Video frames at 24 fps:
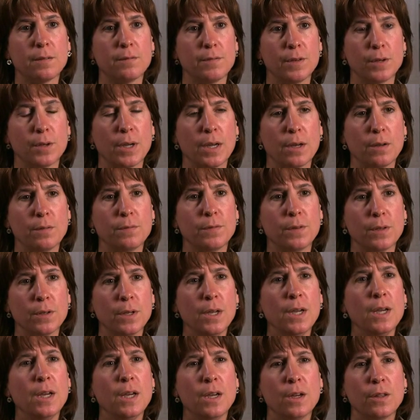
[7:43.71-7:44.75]
very
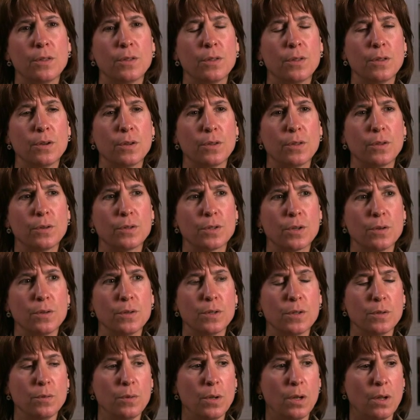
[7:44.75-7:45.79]
helpful. There's
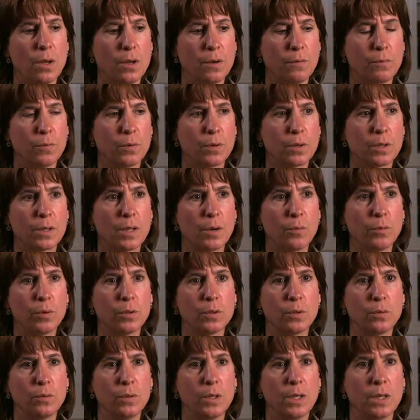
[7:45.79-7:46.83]
also a lot of work that we're
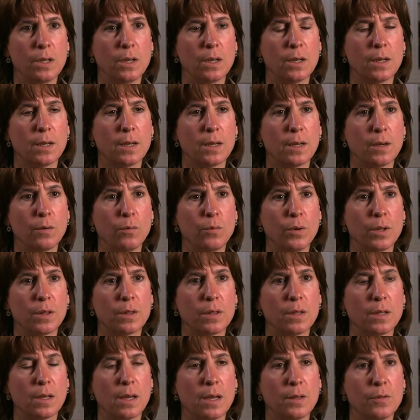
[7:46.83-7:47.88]
doing
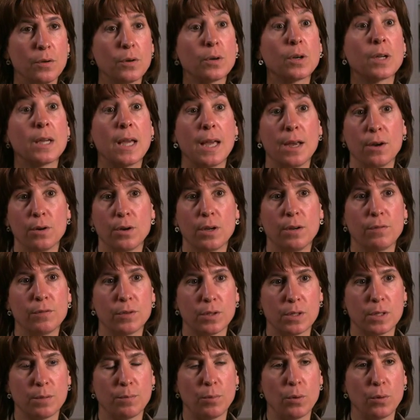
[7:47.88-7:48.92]
with other
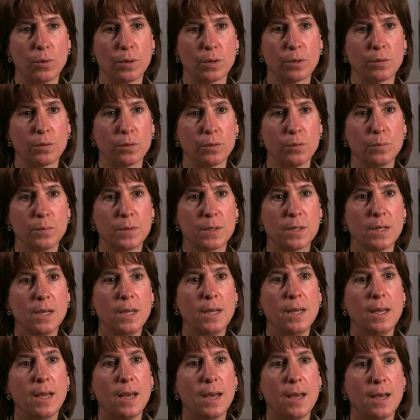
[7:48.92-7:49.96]
caregiver support groups.
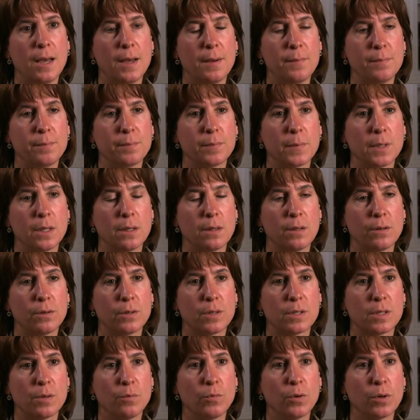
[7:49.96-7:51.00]
There
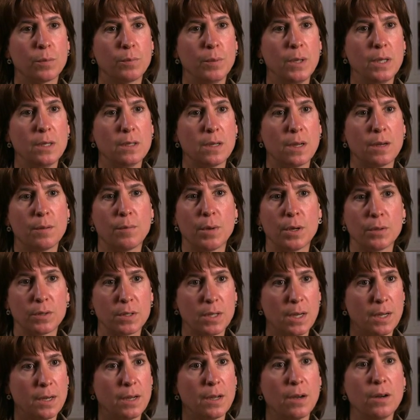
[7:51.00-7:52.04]
is some work being done at Mount
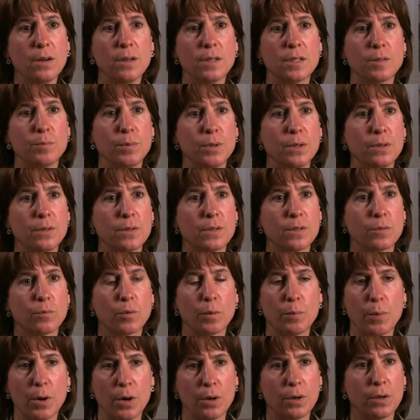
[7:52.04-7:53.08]
Sinai Hospital, so
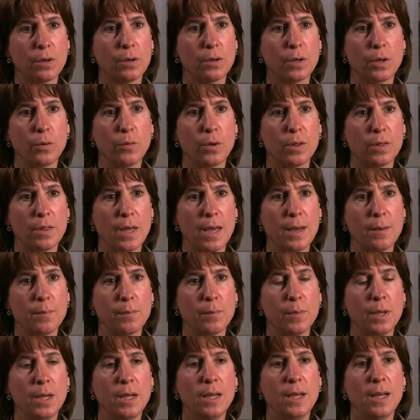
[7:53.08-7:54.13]
we're partnering with
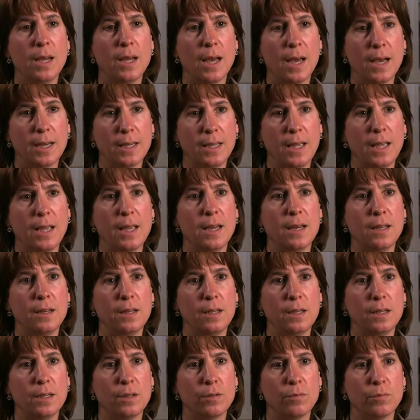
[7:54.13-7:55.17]
them again
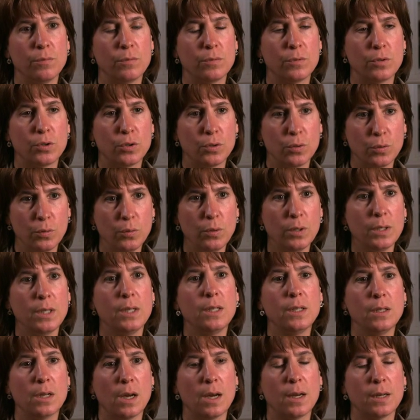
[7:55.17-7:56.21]
in
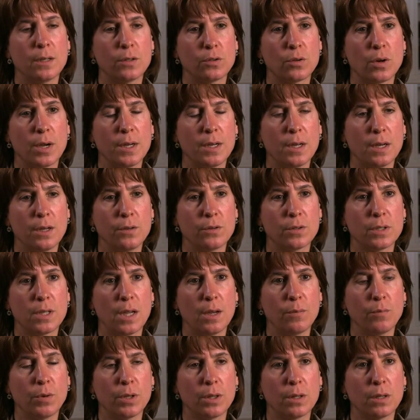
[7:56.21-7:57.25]
truly trying to
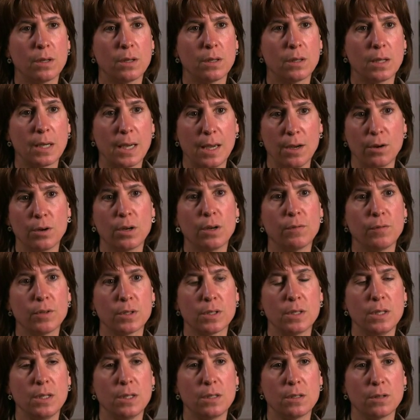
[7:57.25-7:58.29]
understand what the
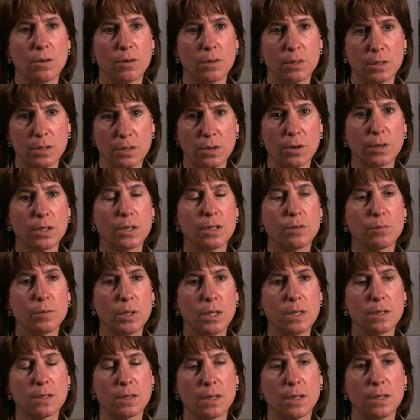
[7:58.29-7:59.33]
caregivers' needs are and starting to
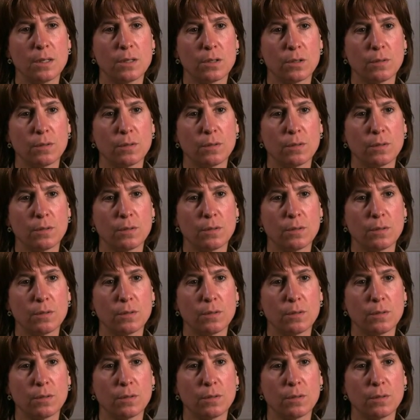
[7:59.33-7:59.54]
redesign